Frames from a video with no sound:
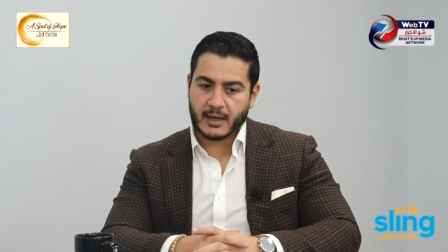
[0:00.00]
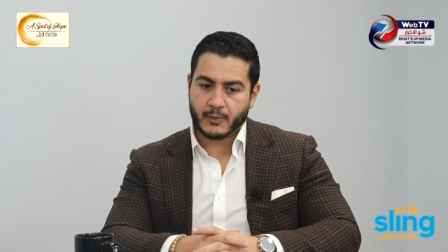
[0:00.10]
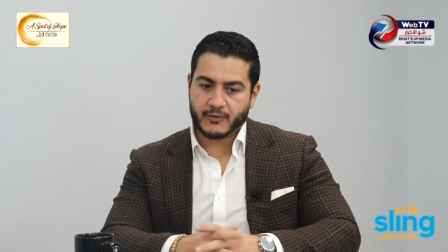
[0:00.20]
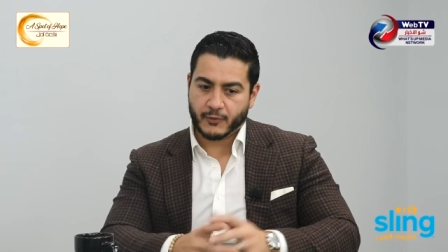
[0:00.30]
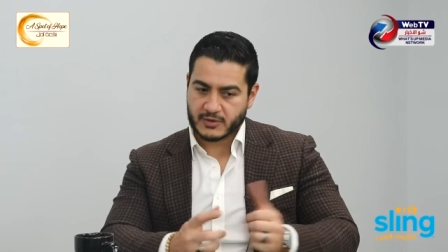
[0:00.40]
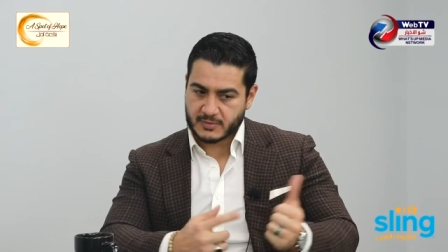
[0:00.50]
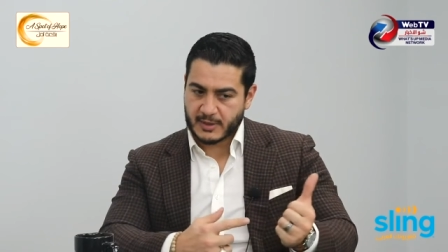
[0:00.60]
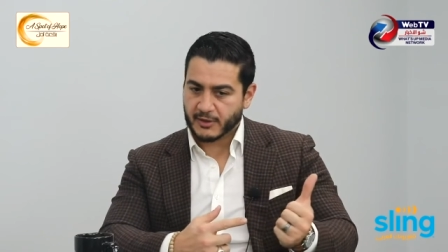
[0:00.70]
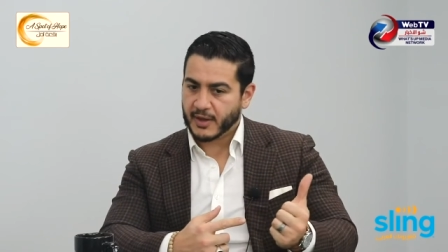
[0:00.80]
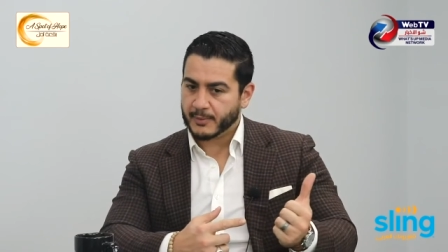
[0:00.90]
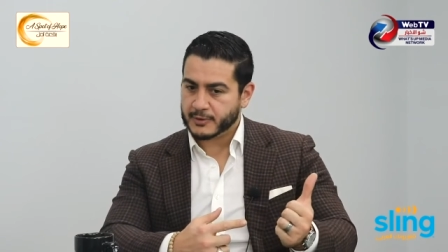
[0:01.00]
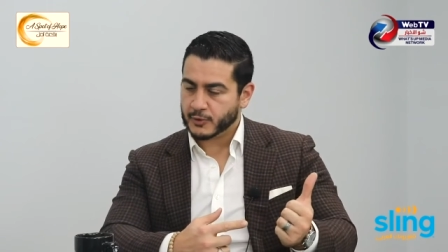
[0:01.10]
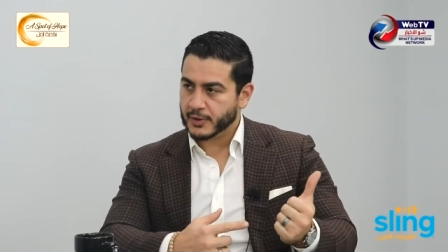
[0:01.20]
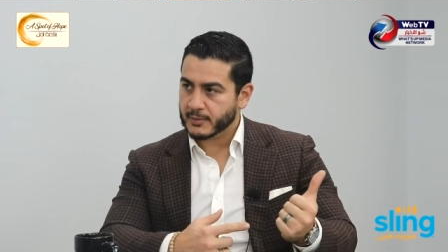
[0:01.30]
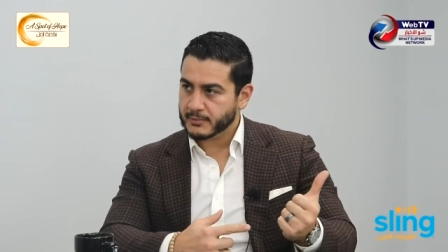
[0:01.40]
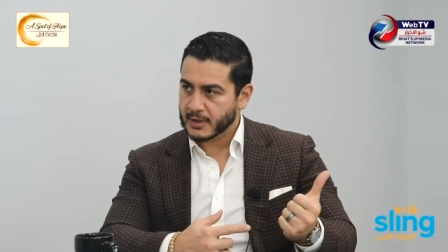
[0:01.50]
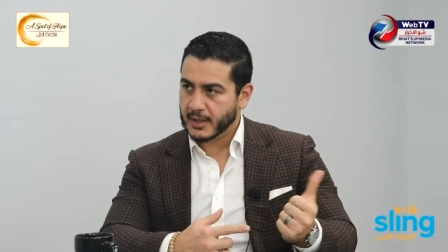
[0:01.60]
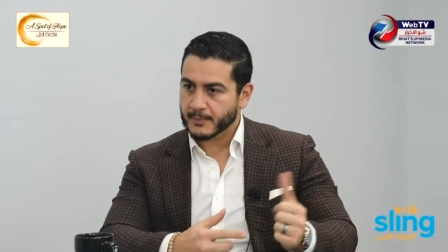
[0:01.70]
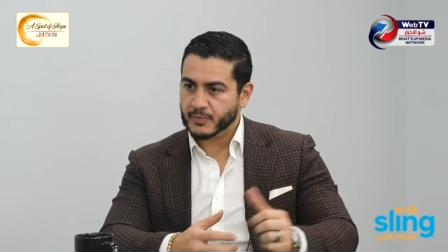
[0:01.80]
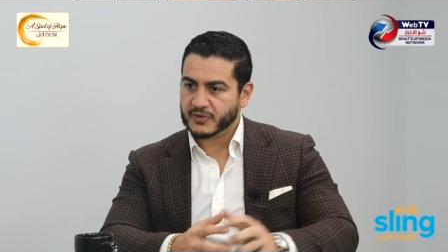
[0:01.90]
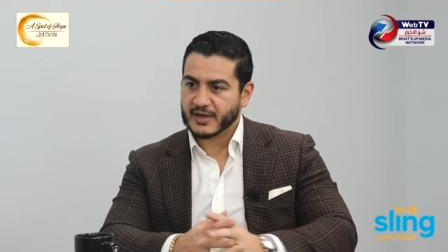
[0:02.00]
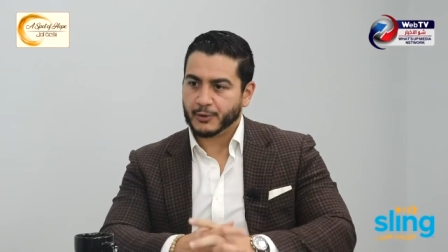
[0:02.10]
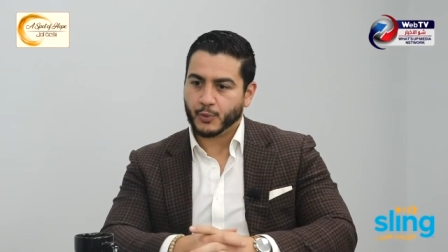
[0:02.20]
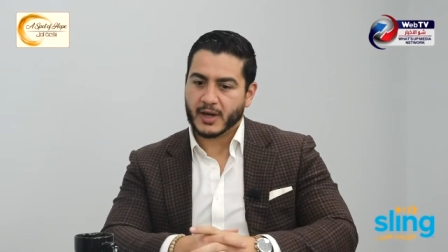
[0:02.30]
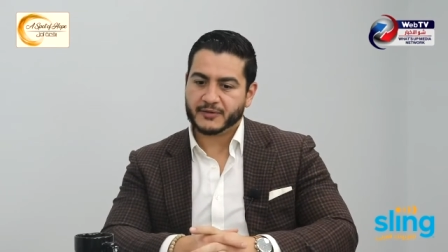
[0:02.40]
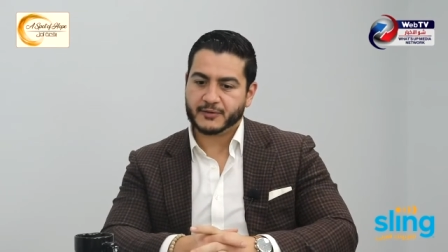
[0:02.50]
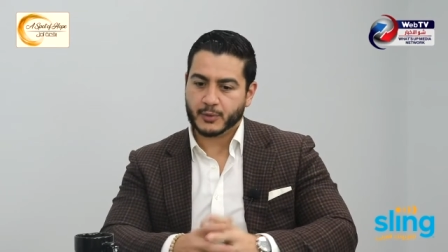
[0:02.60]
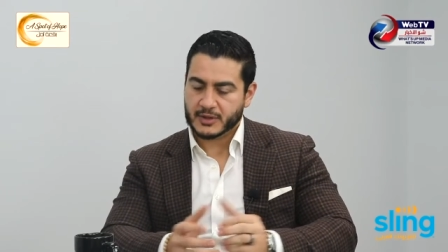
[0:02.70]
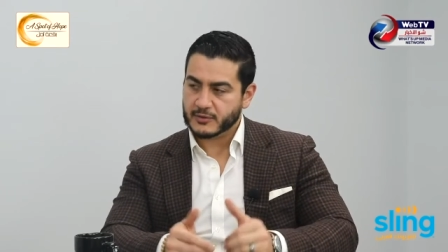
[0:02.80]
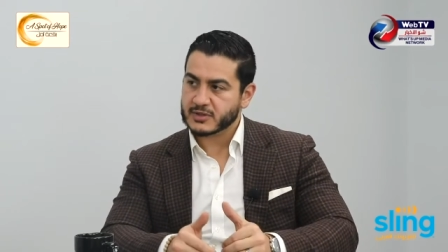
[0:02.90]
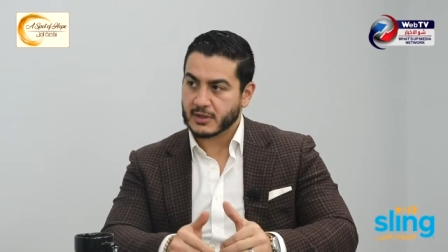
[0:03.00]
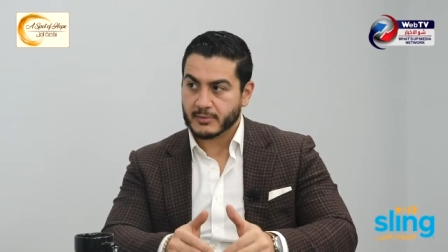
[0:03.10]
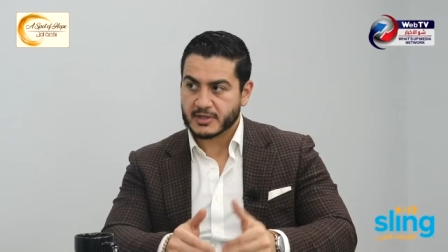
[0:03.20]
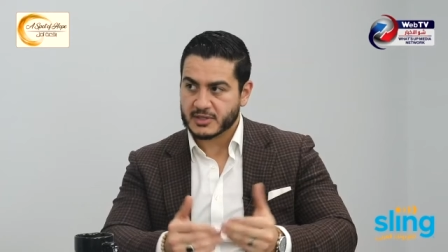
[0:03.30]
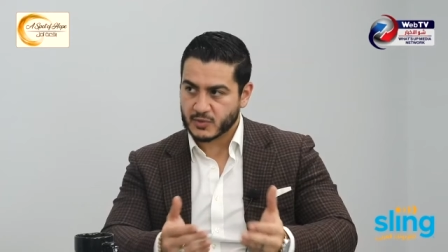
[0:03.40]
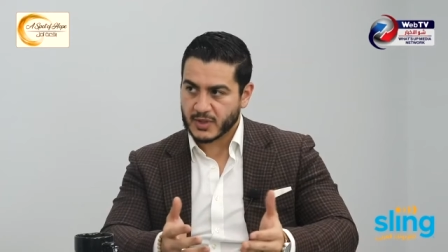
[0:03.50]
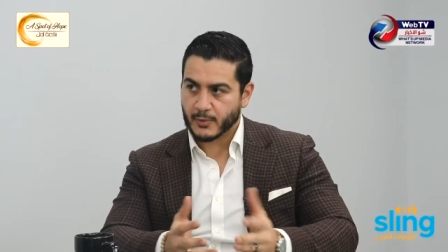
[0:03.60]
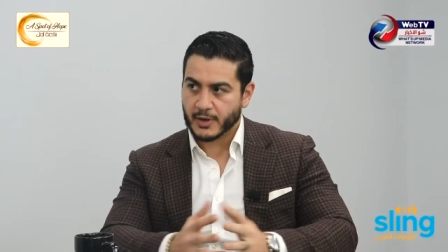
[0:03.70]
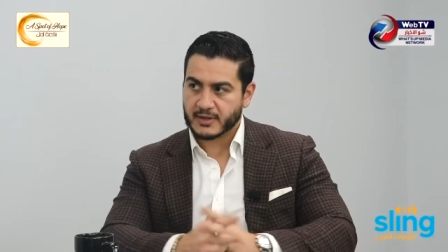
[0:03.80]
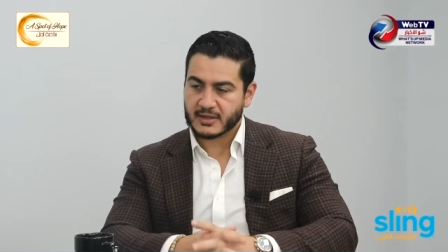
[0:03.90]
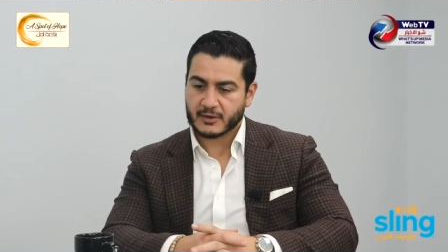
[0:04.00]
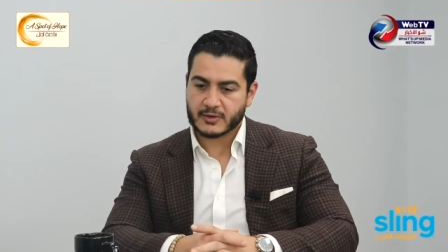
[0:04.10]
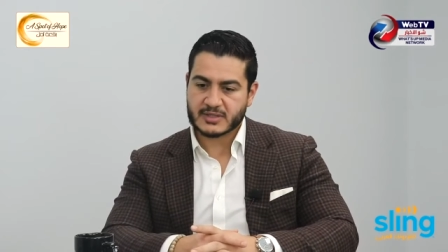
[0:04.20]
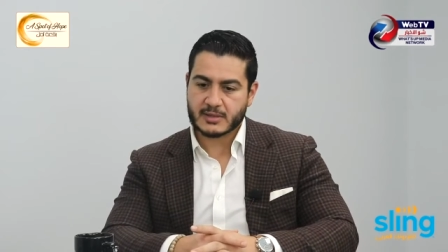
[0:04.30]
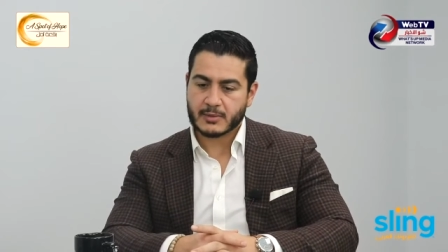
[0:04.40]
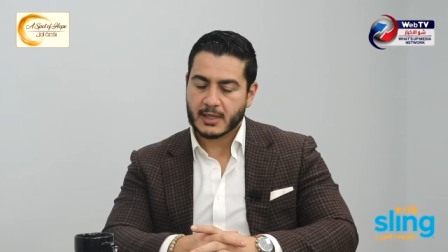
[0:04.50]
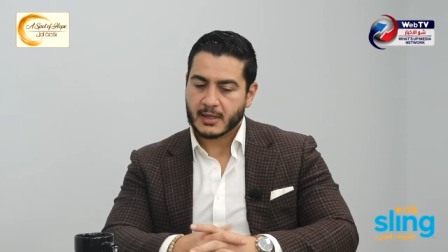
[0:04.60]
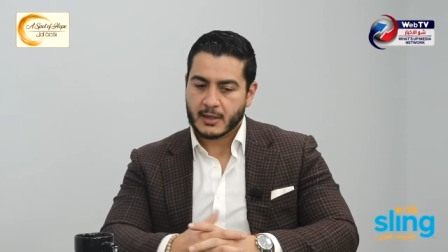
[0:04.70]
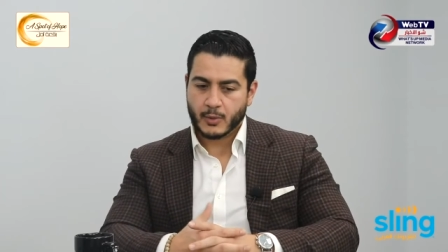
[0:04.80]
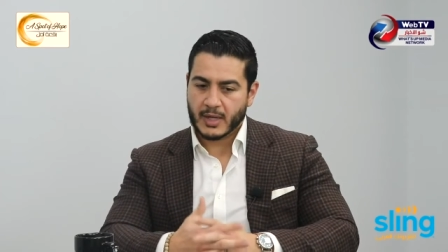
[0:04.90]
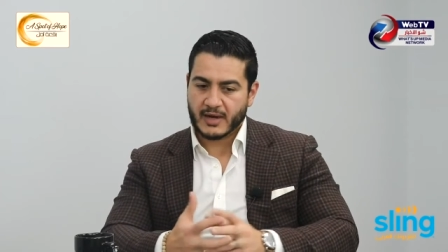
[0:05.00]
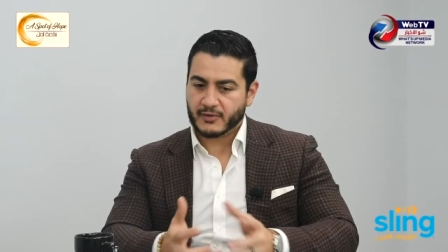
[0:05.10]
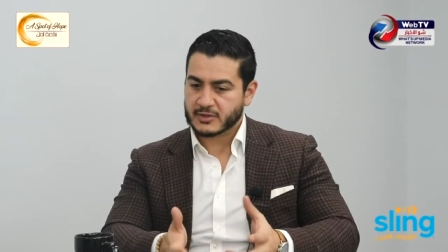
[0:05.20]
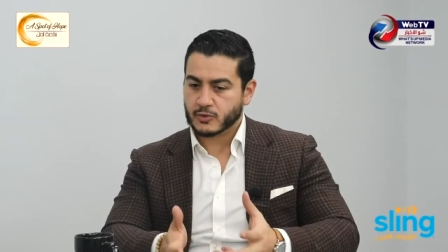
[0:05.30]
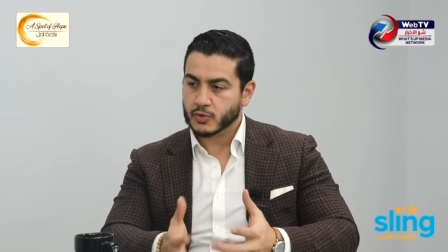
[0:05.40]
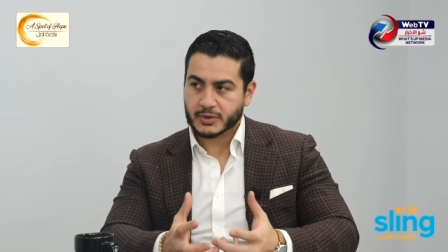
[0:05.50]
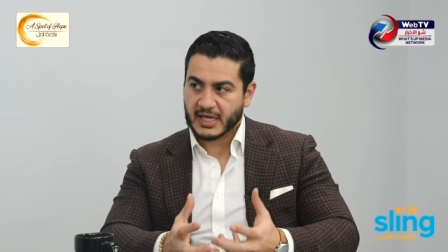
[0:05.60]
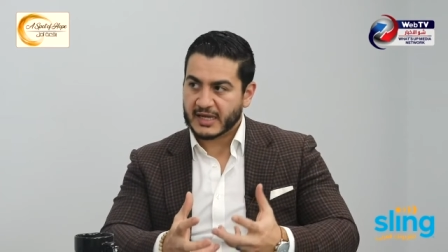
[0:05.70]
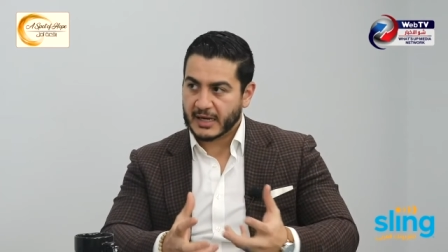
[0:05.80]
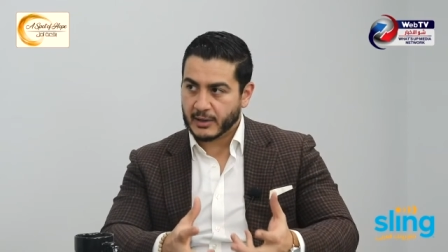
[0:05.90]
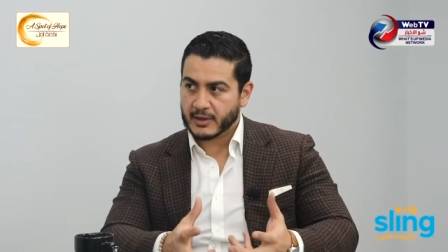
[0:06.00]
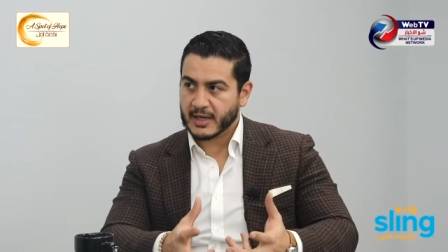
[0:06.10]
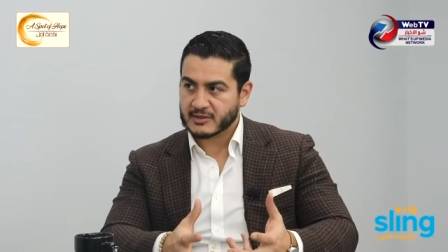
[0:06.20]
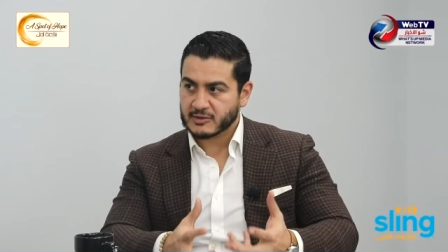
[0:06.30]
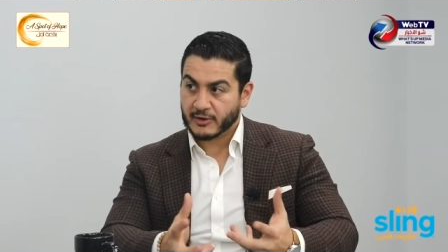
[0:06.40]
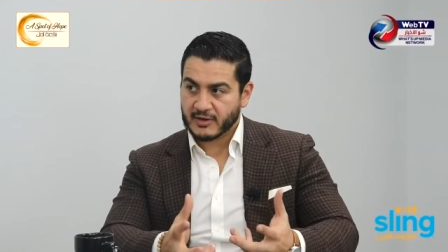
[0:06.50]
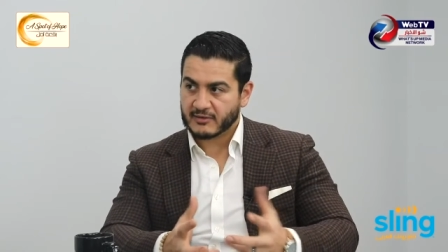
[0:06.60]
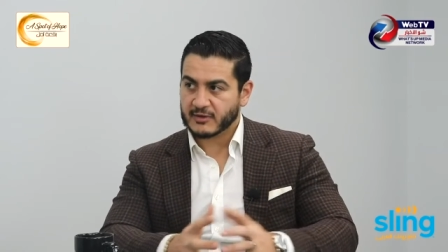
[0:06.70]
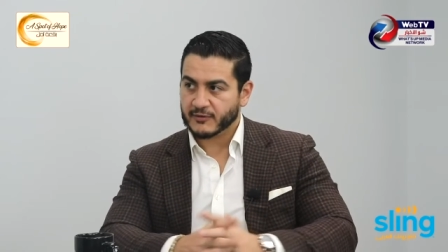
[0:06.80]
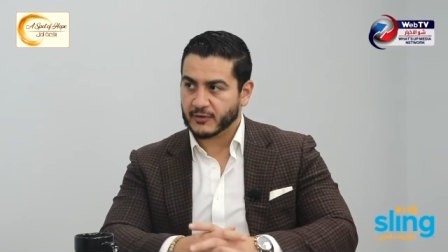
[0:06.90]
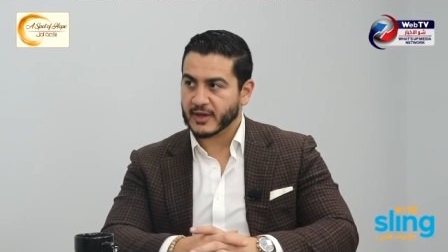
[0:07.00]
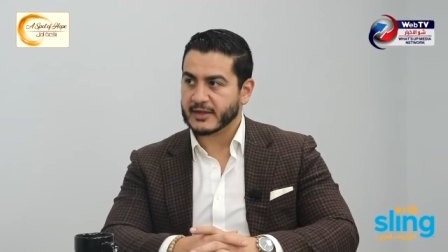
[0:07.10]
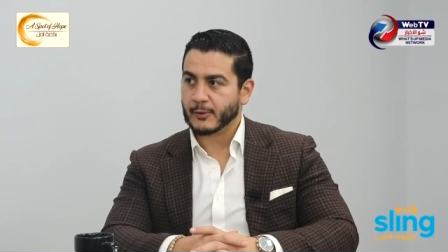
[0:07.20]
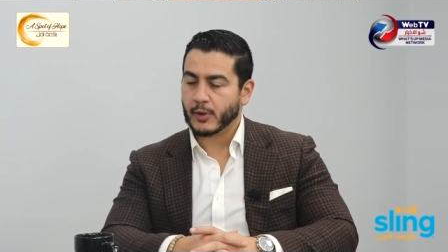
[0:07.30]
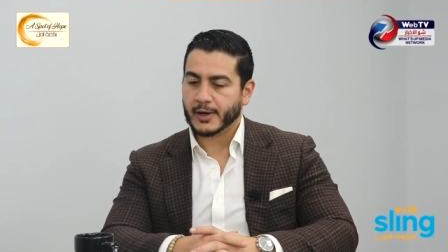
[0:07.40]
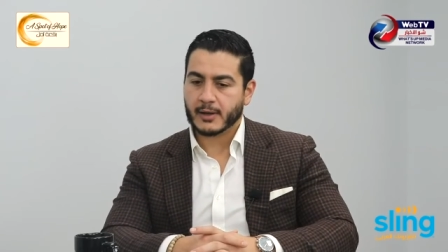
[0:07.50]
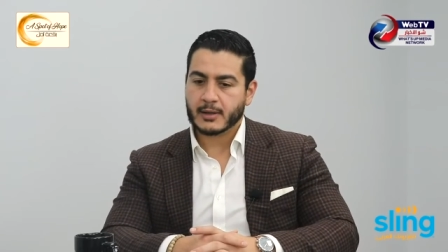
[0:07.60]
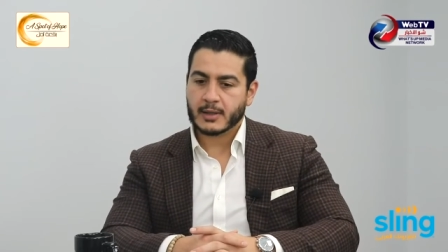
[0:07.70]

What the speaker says: We forced Marathon Petroleum in Southwest to reduce their emissions when they wanted to increase them. We had every school, daycare, and Head Start tested for lead in the water.